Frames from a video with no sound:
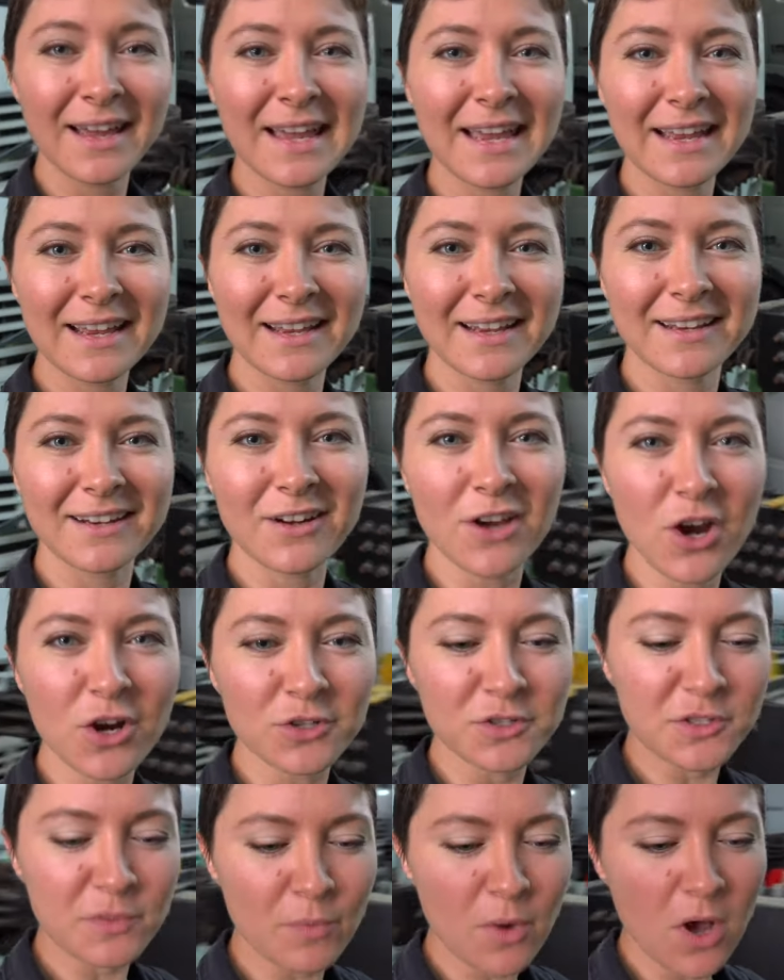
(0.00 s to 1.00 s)
and our
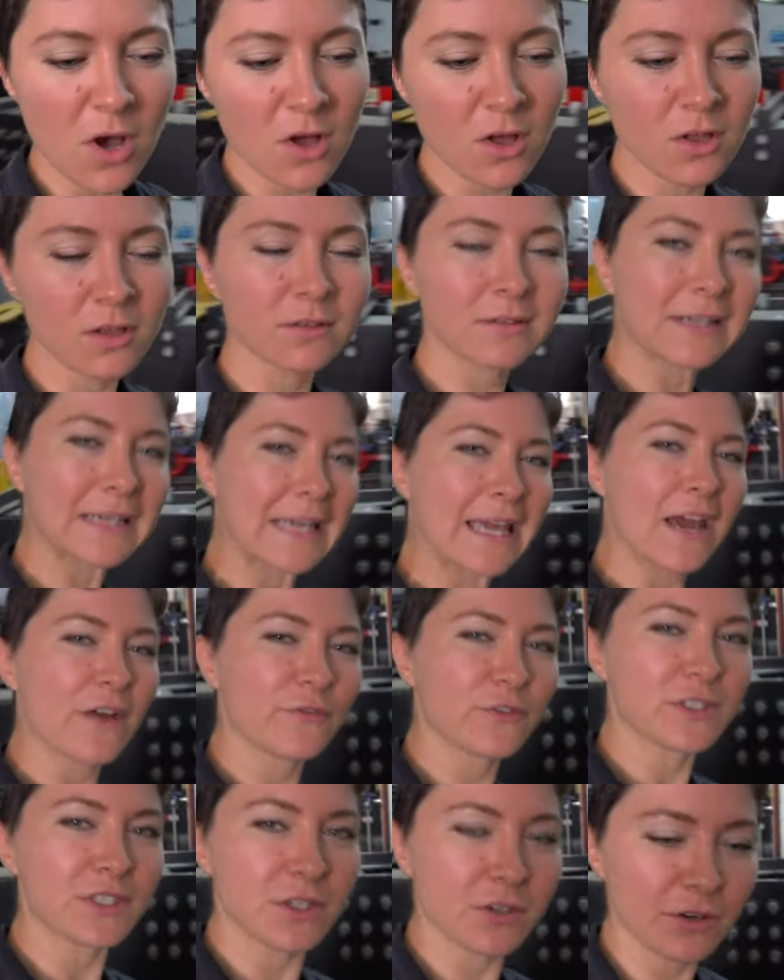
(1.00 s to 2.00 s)
small
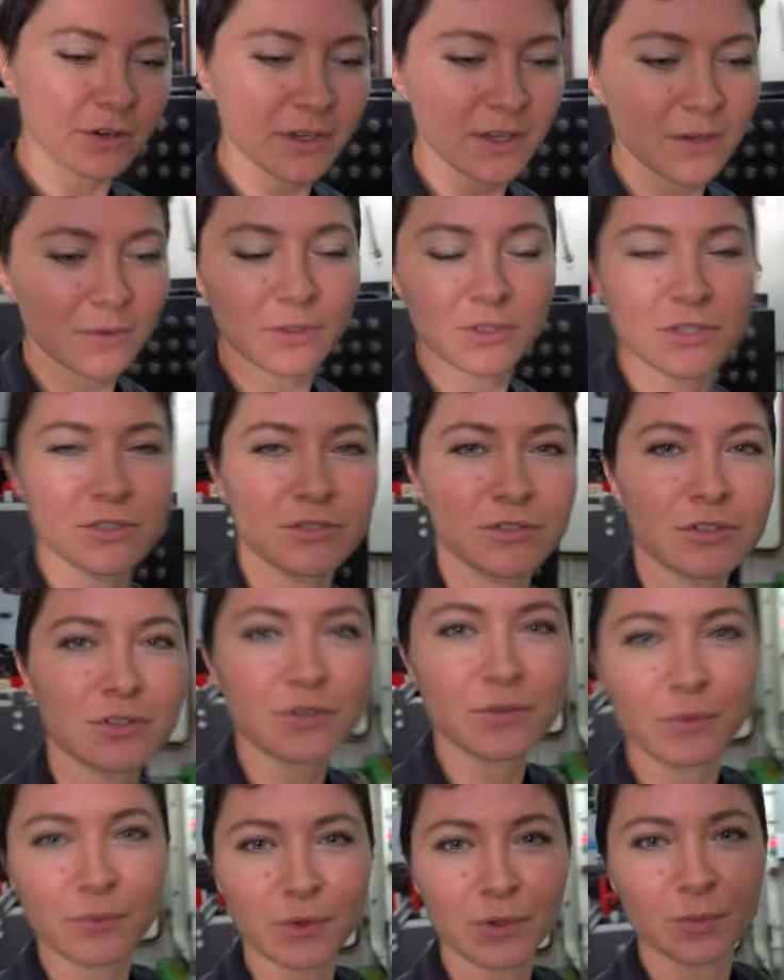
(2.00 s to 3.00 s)
cafeteria, which is
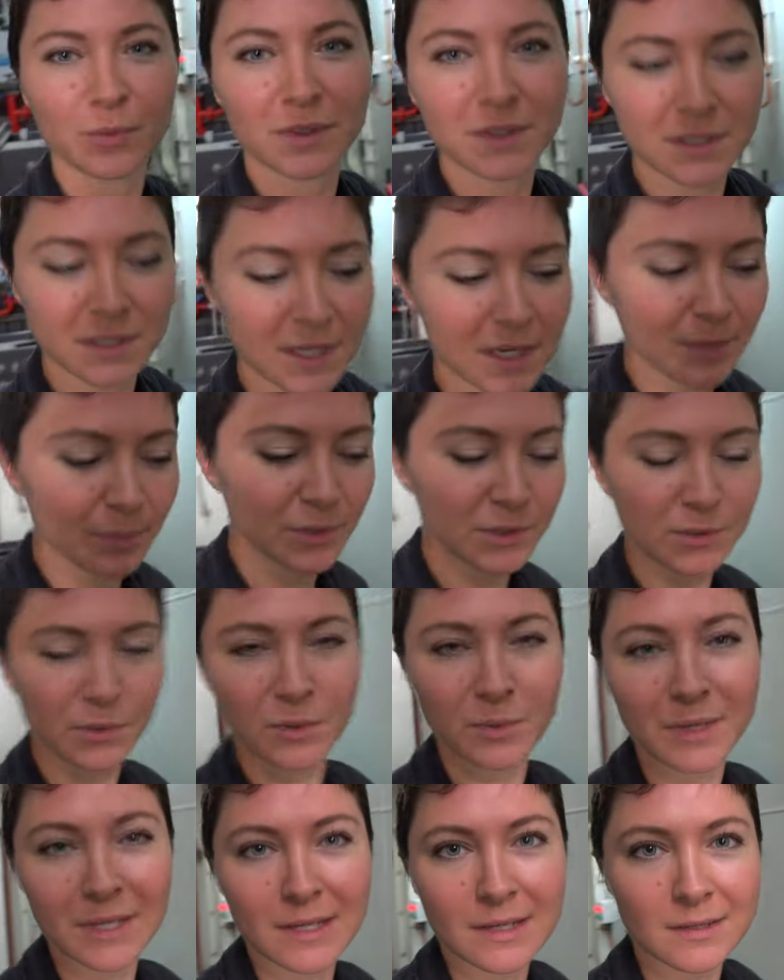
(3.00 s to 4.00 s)
just the room with the tables
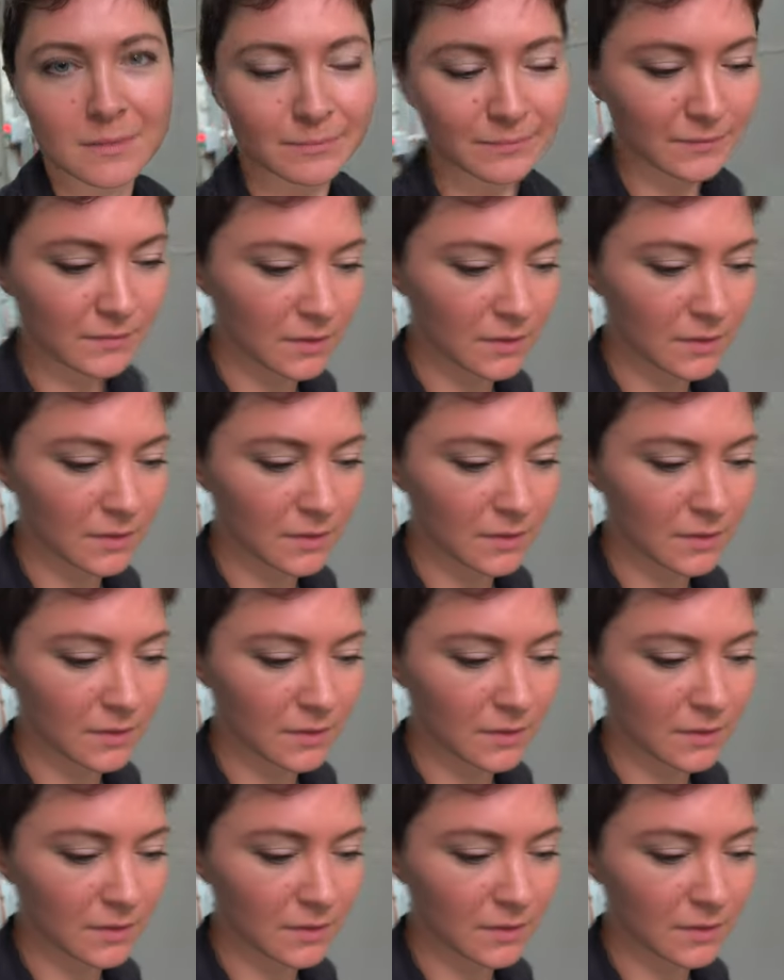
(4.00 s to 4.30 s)
where we eat.